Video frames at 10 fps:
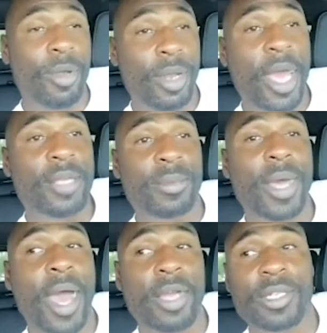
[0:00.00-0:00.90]
I had some
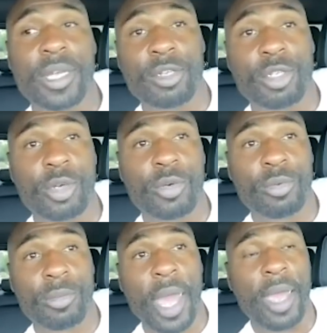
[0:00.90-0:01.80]
guys there. So,
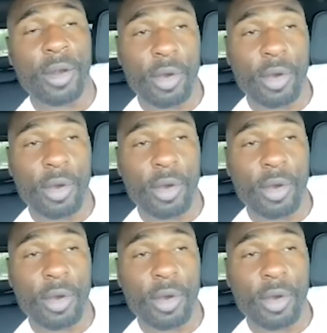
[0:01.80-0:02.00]
hey,